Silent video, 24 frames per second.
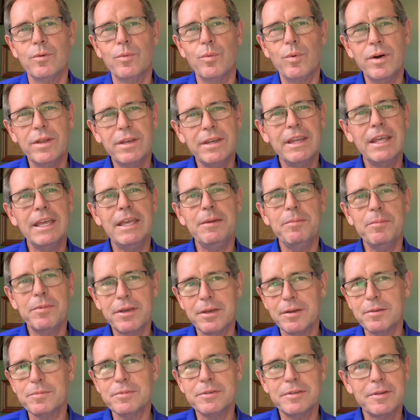what name
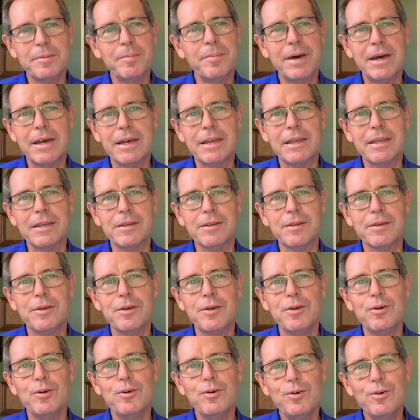comes to mind?
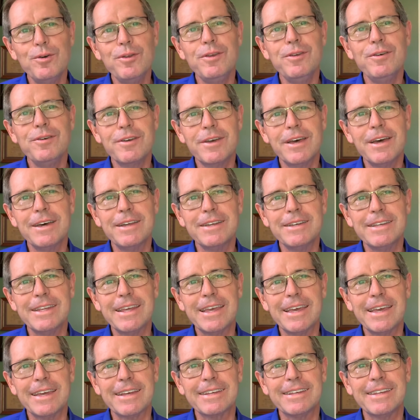Who do you
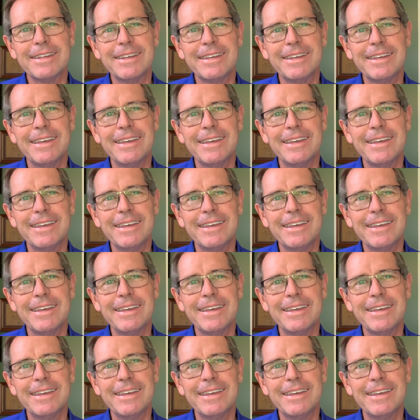contact?